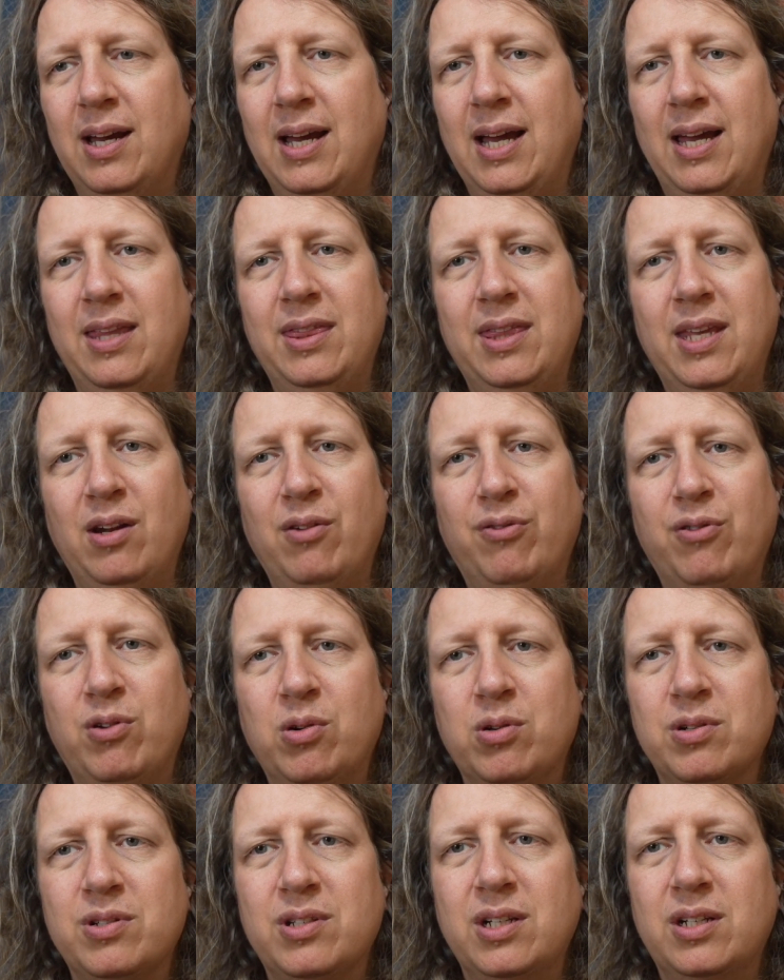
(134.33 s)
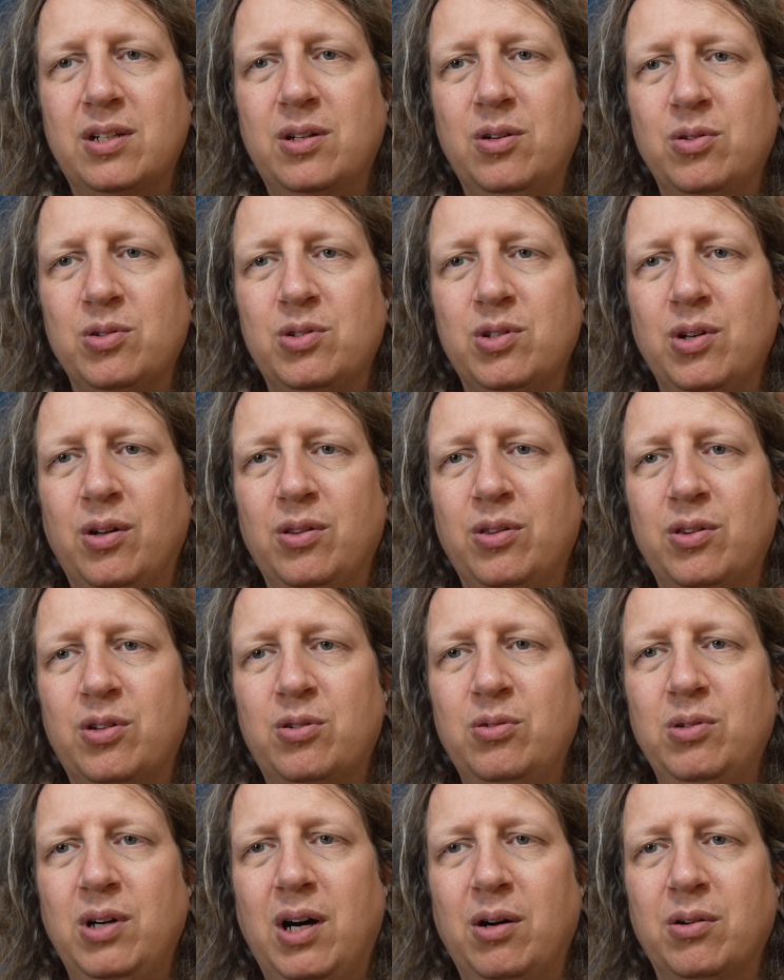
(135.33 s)
and then of course it goes on
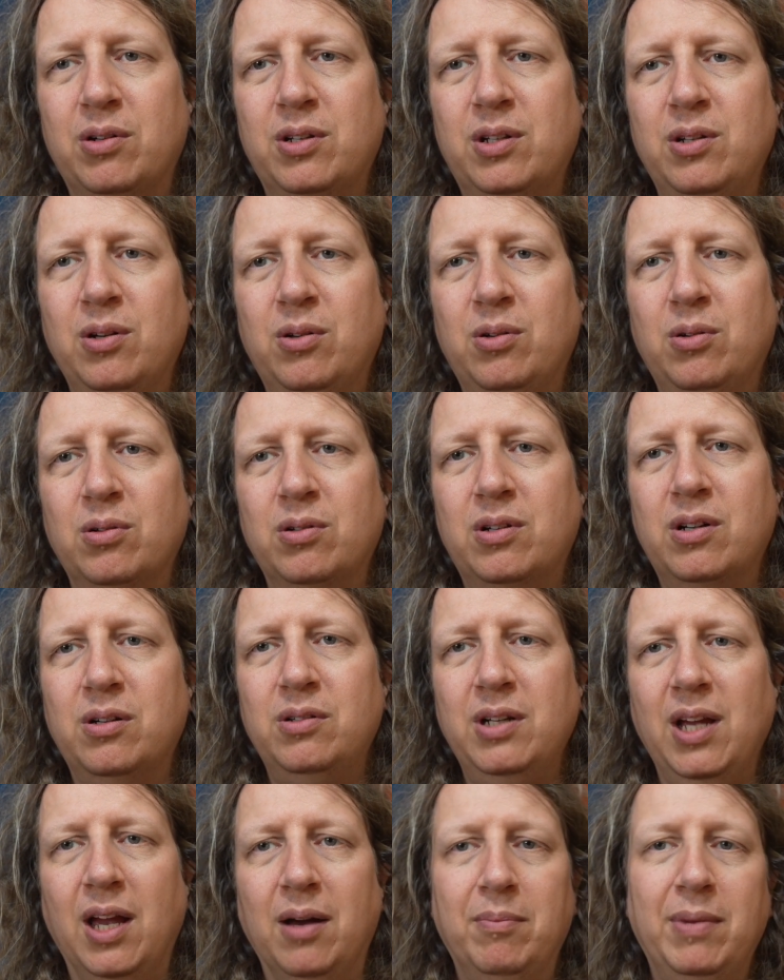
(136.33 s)
throughout your whole career.